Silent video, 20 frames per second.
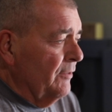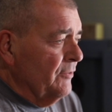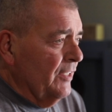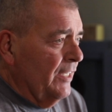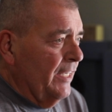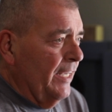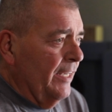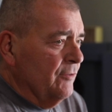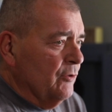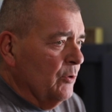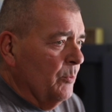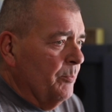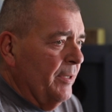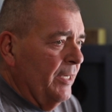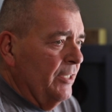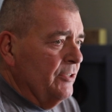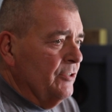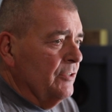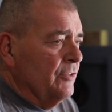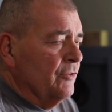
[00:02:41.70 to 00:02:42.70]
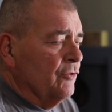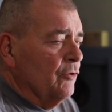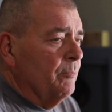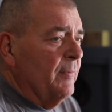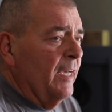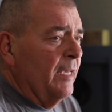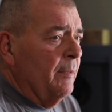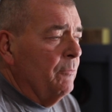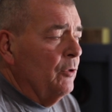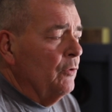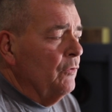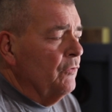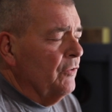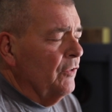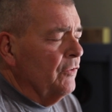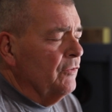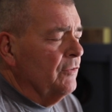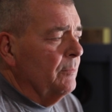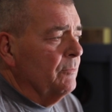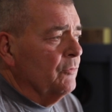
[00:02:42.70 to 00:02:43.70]
was a cancer patient, so my immune
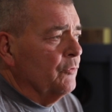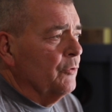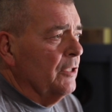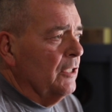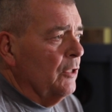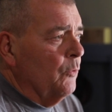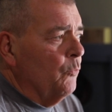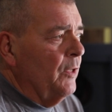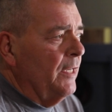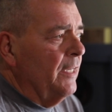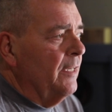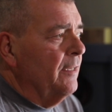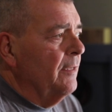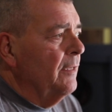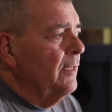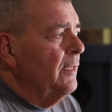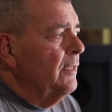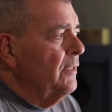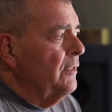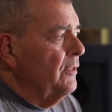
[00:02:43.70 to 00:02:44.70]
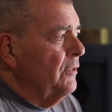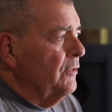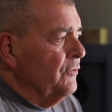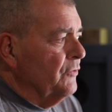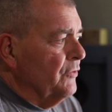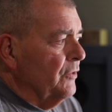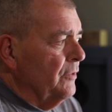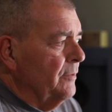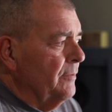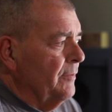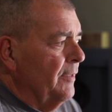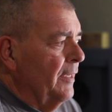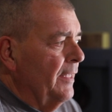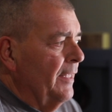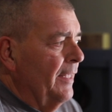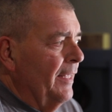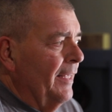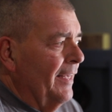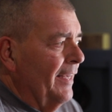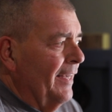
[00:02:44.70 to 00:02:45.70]
system's really weak. So
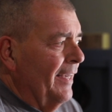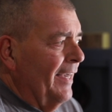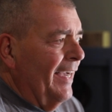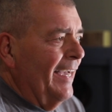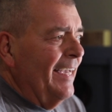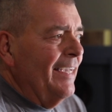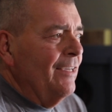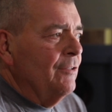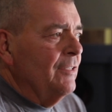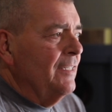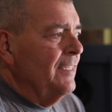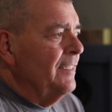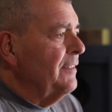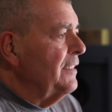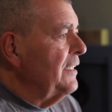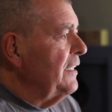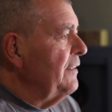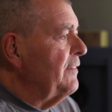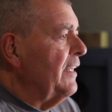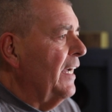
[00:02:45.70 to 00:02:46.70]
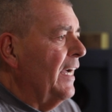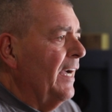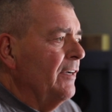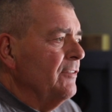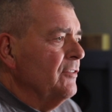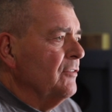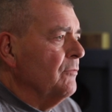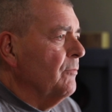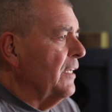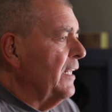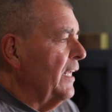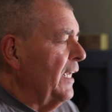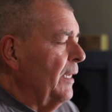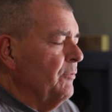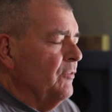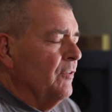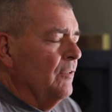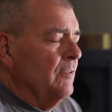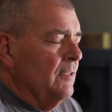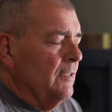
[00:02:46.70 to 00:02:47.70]
I only leave the house when I
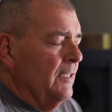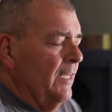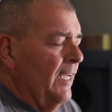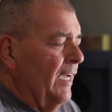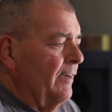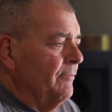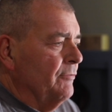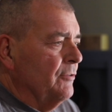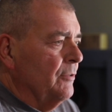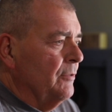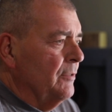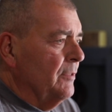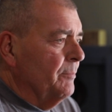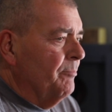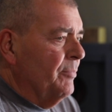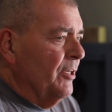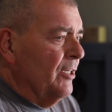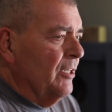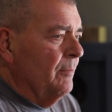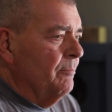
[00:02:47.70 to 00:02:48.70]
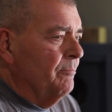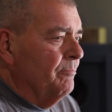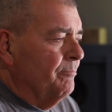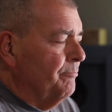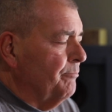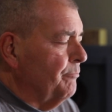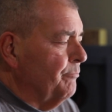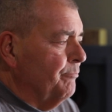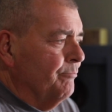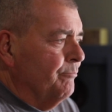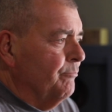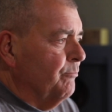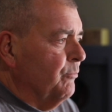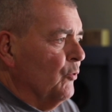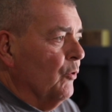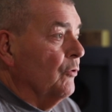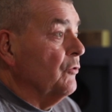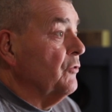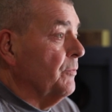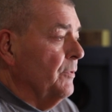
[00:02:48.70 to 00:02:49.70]
absolutely have to pick up
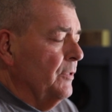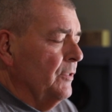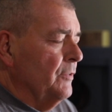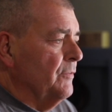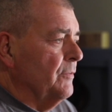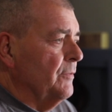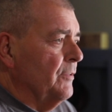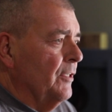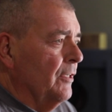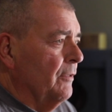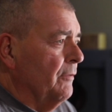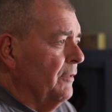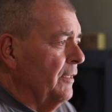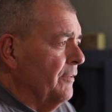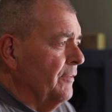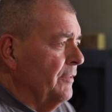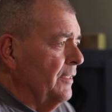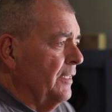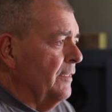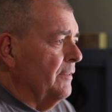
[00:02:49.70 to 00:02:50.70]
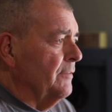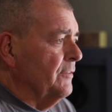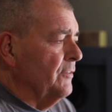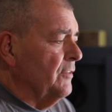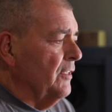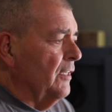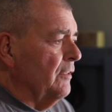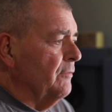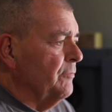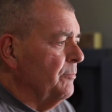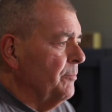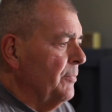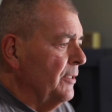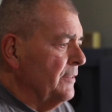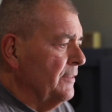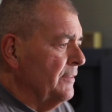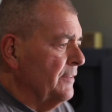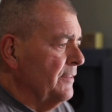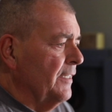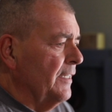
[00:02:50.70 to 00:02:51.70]
groceries, here and there and stuff.
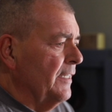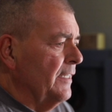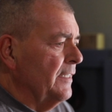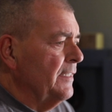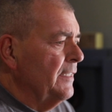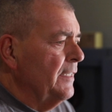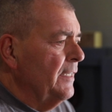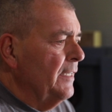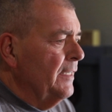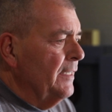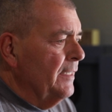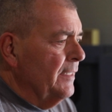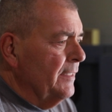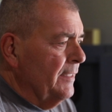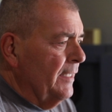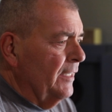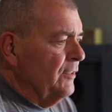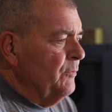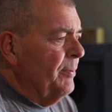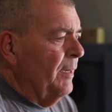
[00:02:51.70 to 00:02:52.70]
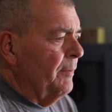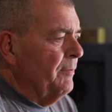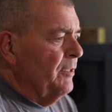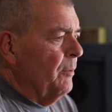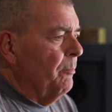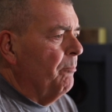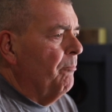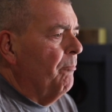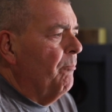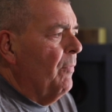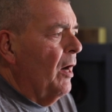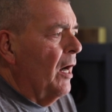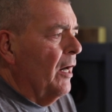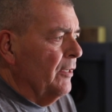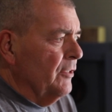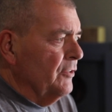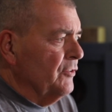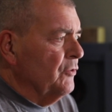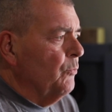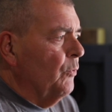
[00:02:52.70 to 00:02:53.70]
But that's probably the
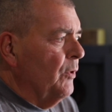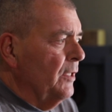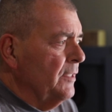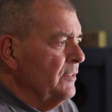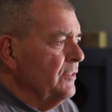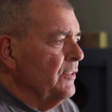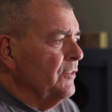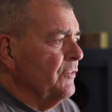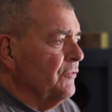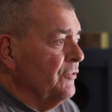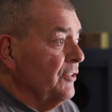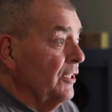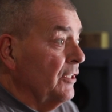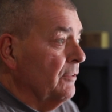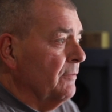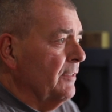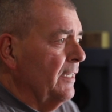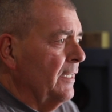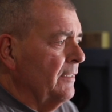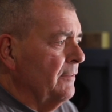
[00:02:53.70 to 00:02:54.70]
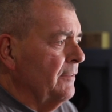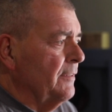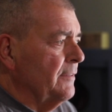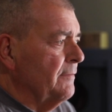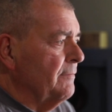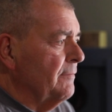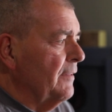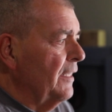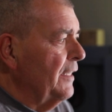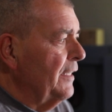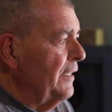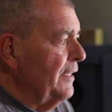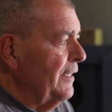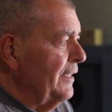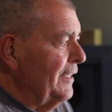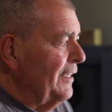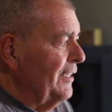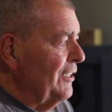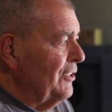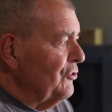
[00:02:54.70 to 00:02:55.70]
hardest one, just sitting around and
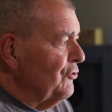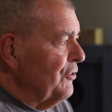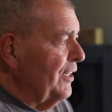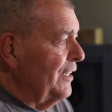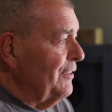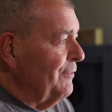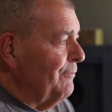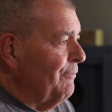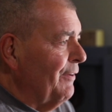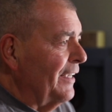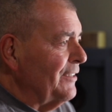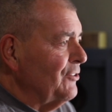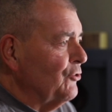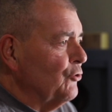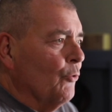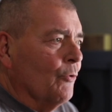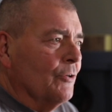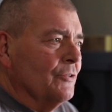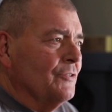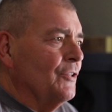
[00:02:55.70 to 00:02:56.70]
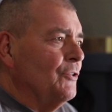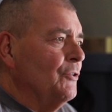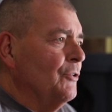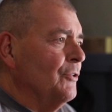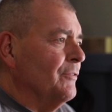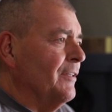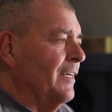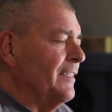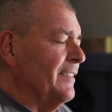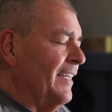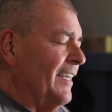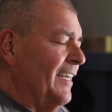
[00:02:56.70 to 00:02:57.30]
trying to find chores to do around the